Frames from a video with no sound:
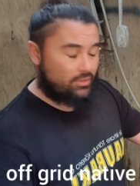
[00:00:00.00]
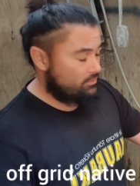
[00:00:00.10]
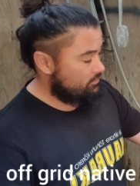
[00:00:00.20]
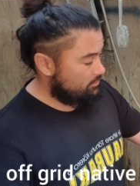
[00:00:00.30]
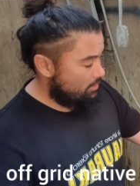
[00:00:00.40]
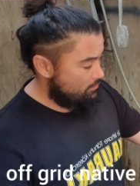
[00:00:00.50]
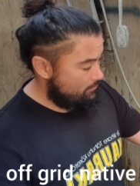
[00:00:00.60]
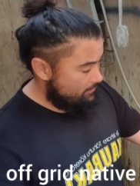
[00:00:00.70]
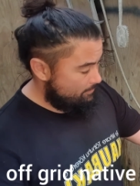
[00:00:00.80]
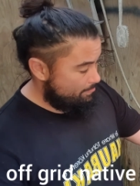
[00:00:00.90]
So
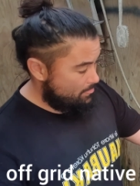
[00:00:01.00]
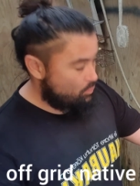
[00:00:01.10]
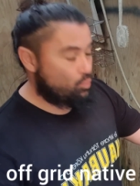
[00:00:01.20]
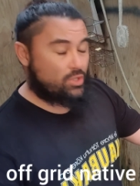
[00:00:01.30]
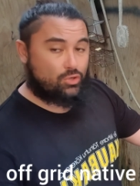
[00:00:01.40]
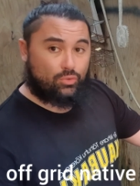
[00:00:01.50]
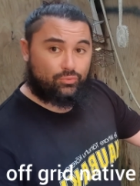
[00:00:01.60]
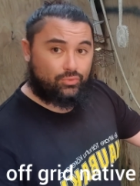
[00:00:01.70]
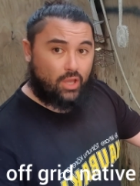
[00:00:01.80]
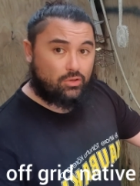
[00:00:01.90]
when you've
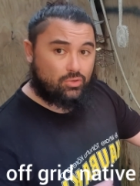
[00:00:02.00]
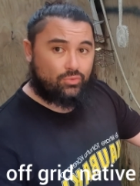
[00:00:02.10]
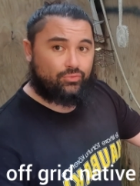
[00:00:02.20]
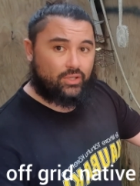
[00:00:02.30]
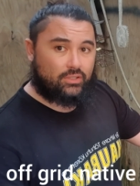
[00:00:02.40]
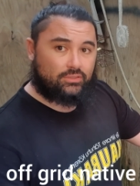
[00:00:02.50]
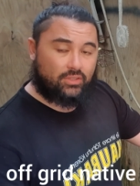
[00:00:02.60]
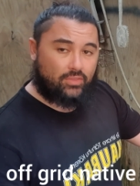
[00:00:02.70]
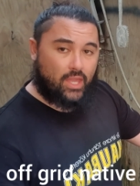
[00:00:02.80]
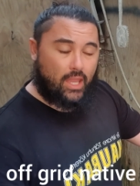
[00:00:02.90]
done your fittings
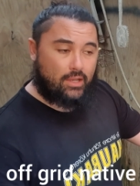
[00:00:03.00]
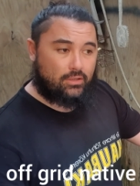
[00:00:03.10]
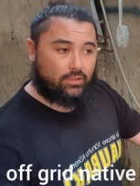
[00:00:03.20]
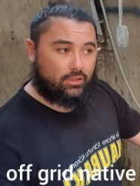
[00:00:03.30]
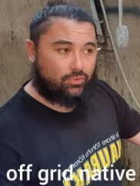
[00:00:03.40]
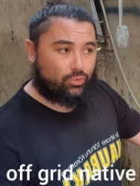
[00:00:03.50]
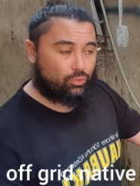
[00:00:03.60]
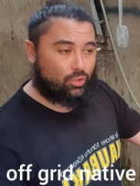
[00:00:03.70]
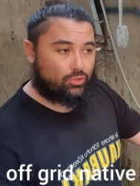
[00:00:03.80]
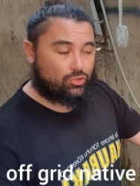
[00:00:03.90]
at the end, if you're
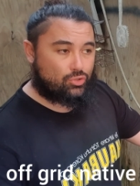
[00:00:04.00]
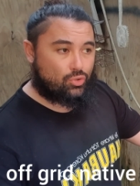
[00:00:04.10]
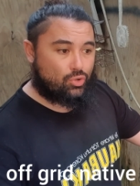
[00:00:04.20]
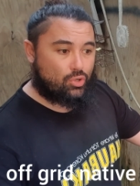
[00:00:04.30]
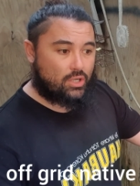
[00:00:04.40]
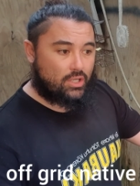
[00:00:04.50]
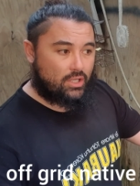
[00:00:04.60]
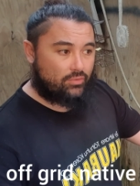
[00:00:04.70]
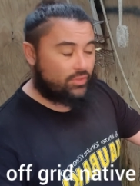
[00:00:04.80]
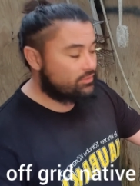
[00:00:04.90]
not sure
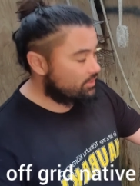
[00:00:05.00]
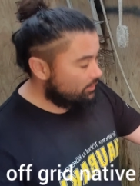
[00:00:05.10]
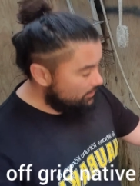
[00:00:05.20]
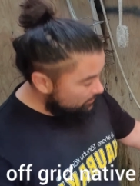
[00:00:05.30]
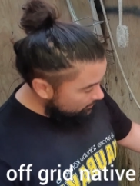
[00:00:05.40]
if there's a leak,